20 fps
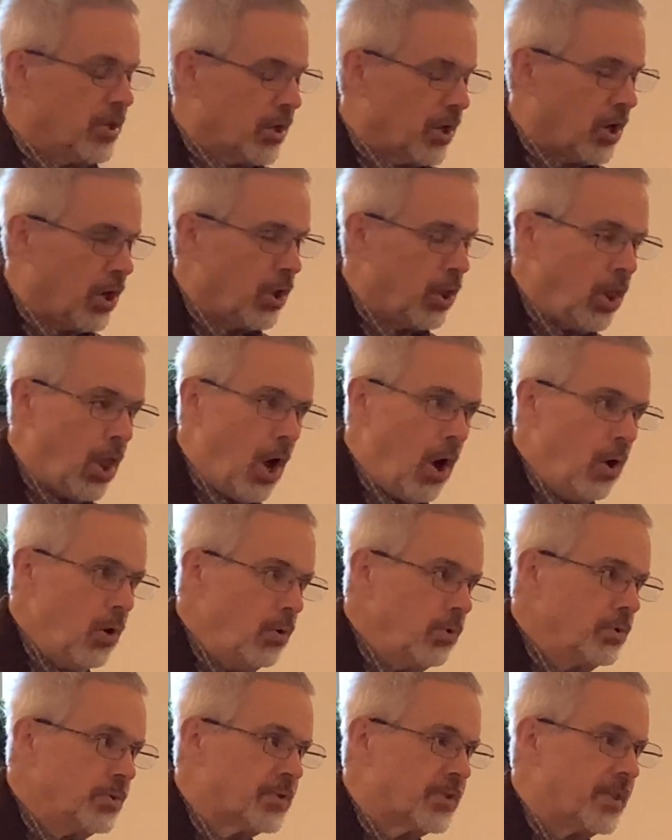
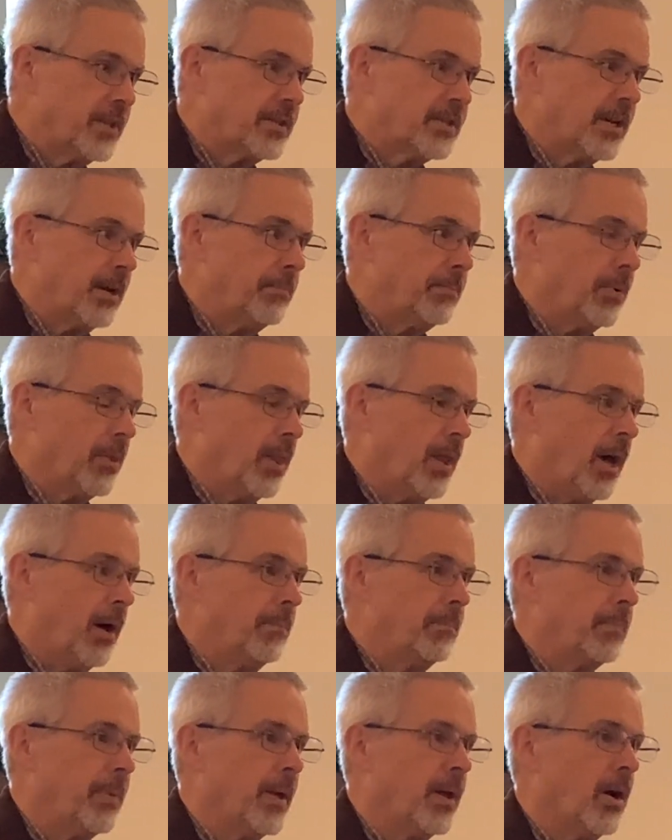closed the temple
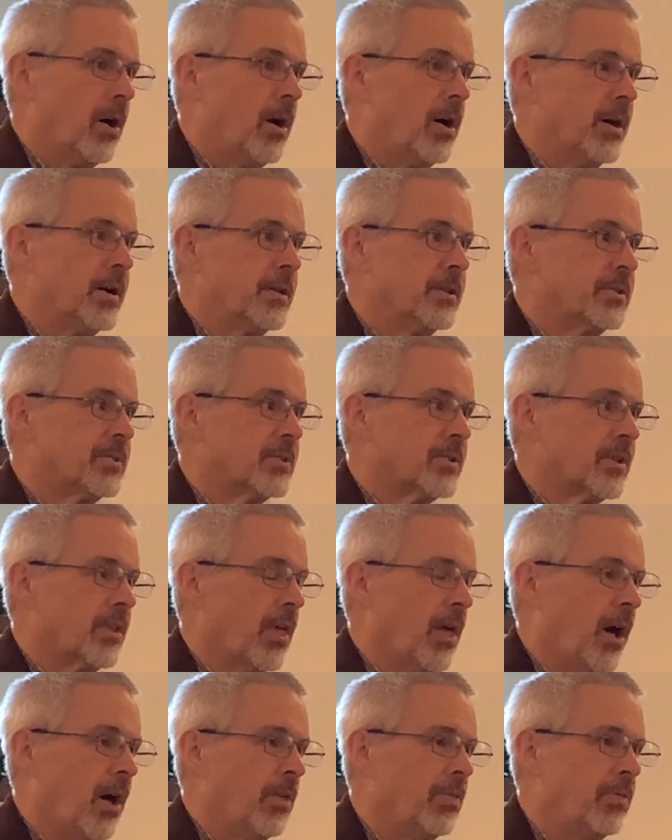up because
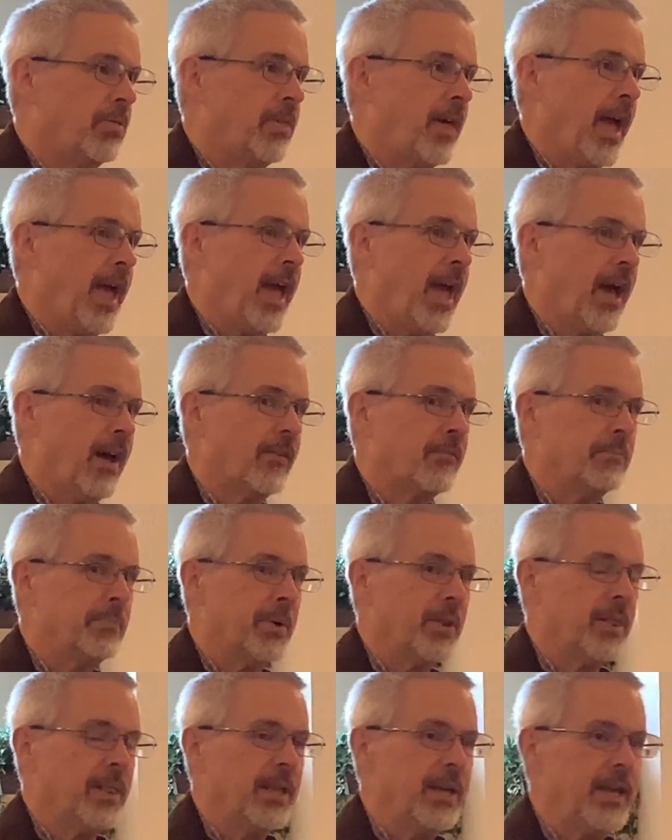uh, they have
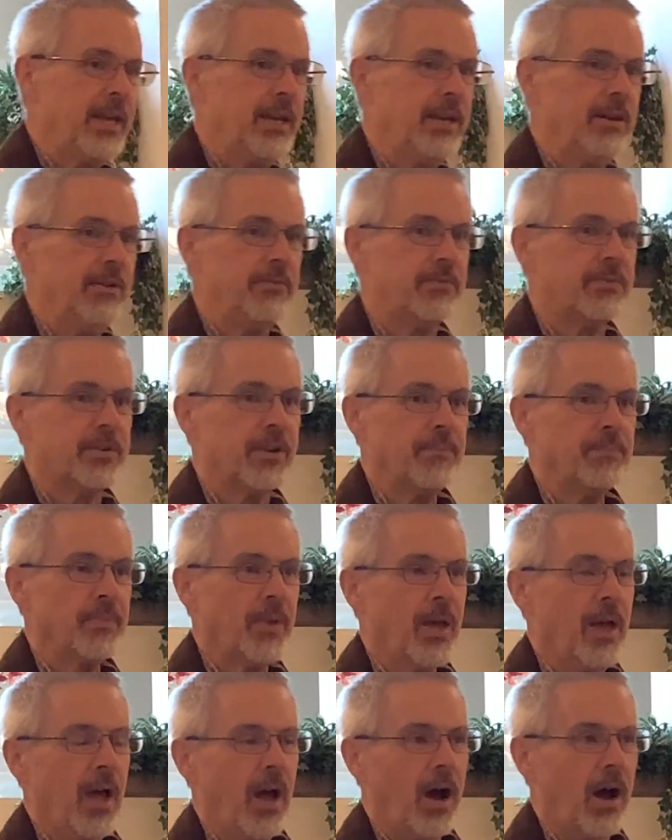believed
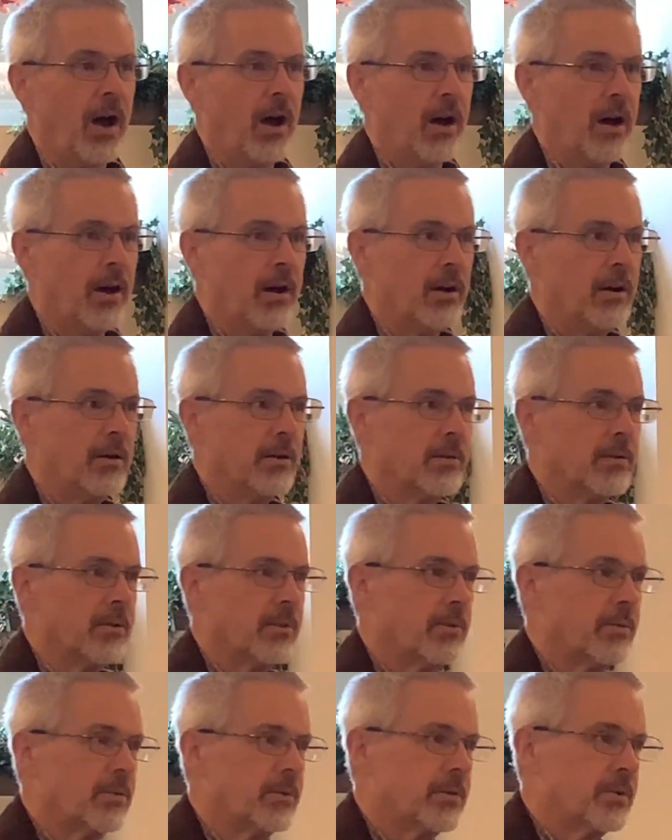uh,
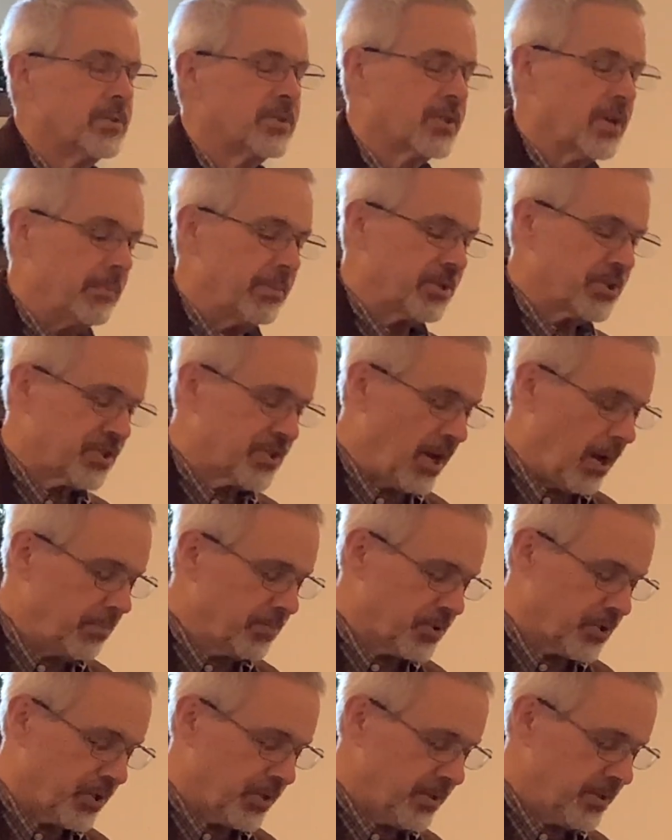some
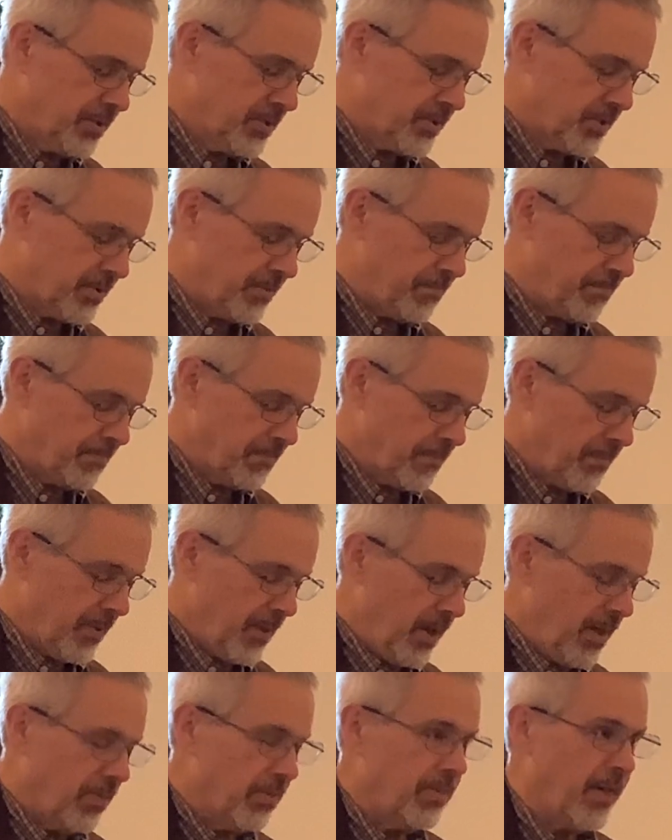assumptions
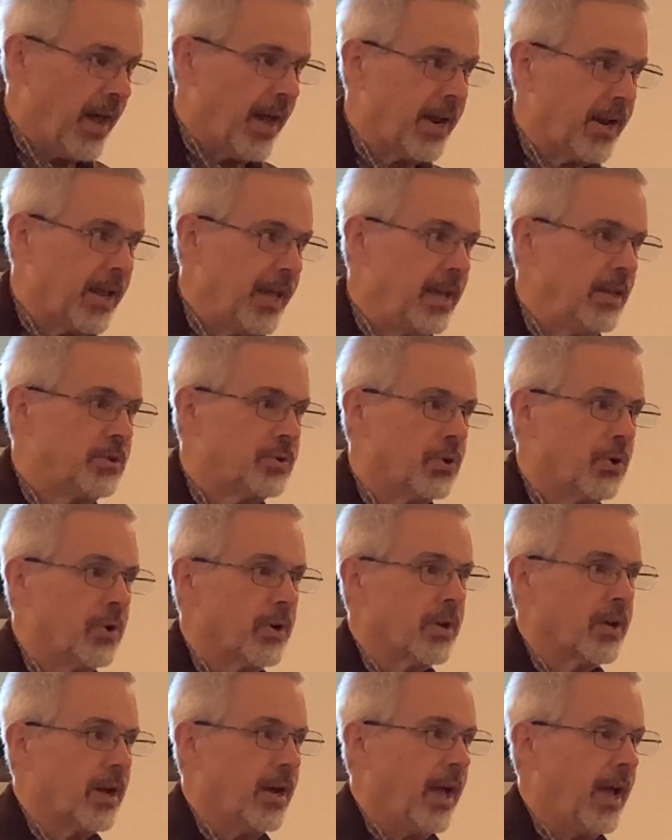that he
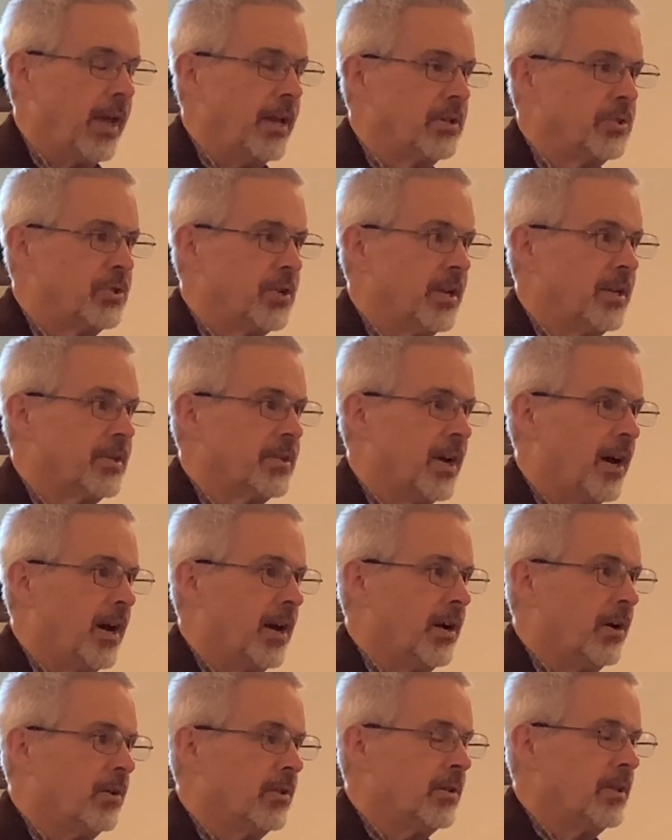took a
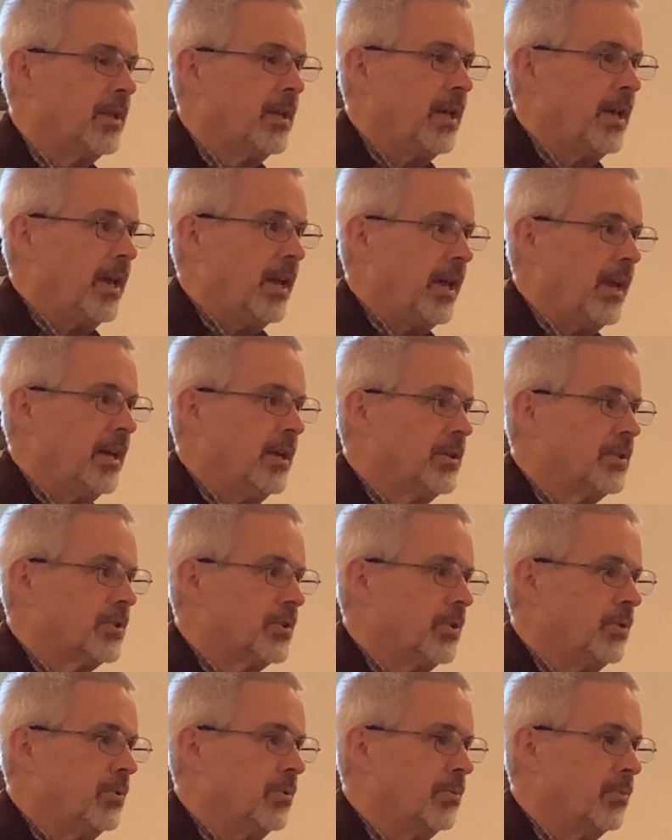Gentile
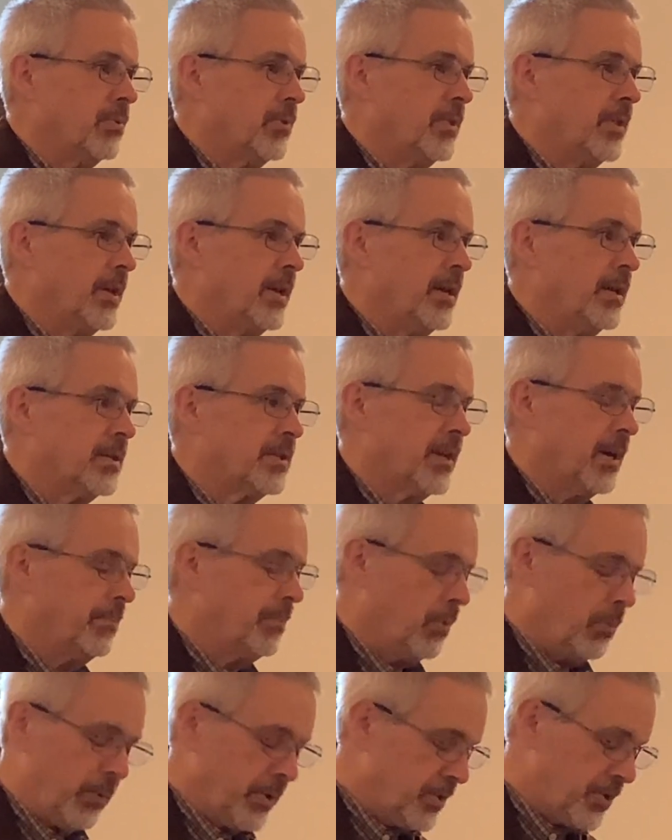into the
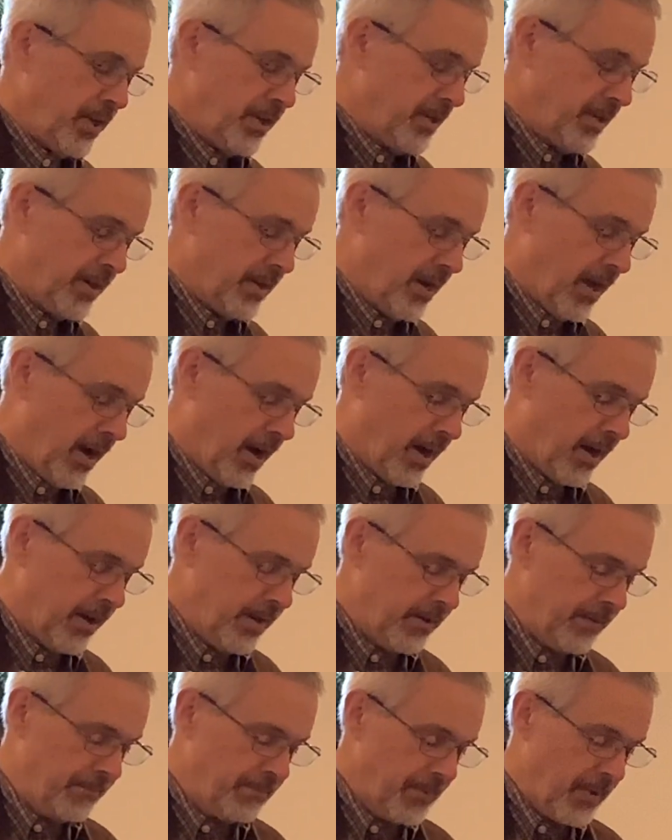temple, which he did
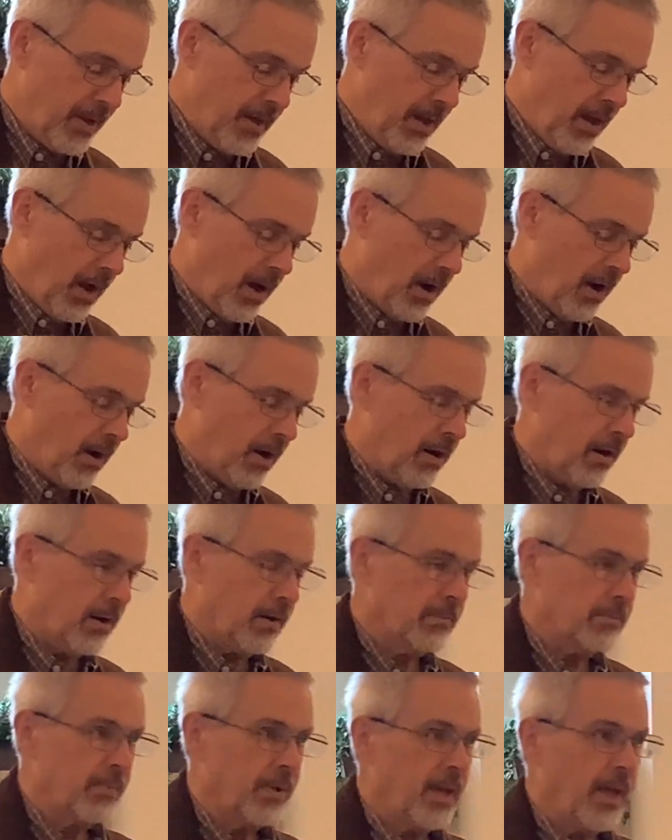not.
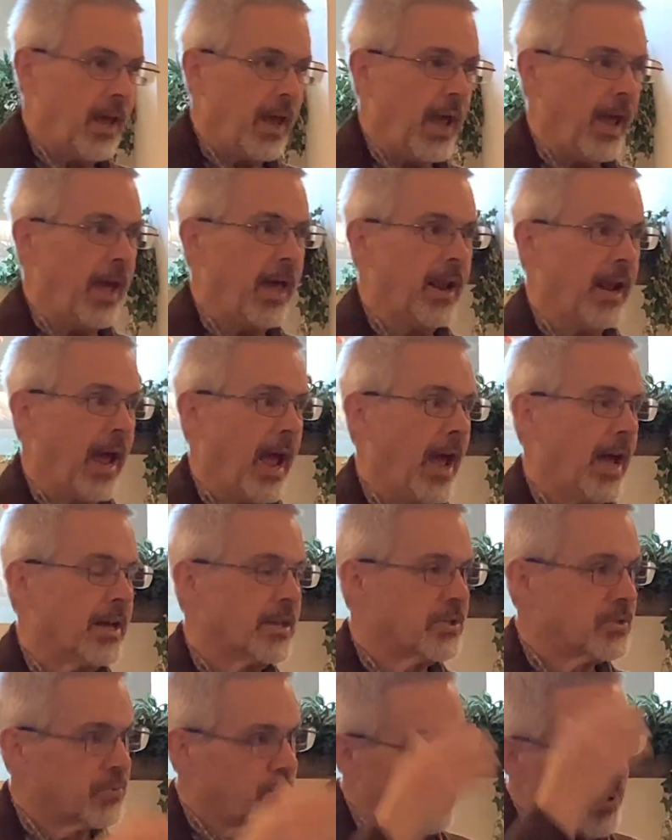Uh, and
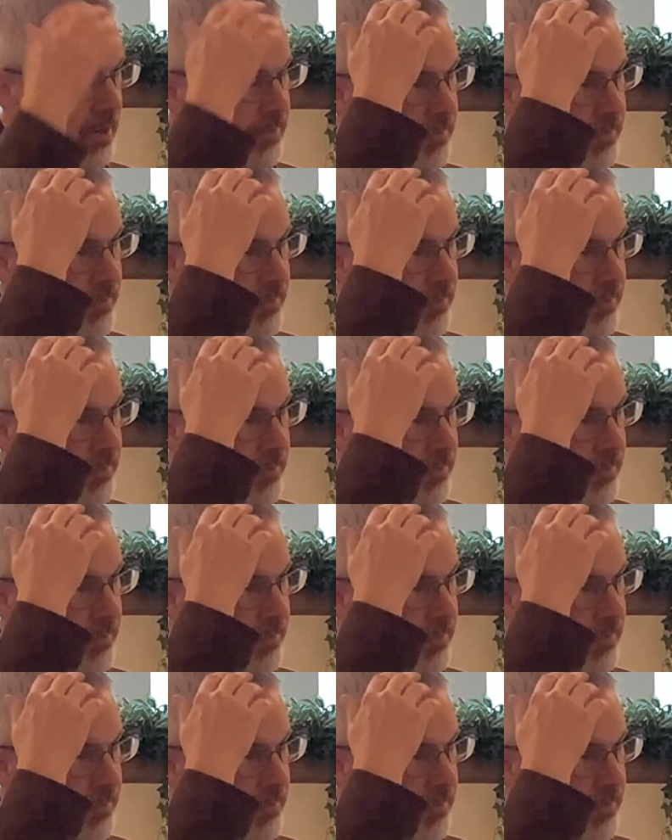as we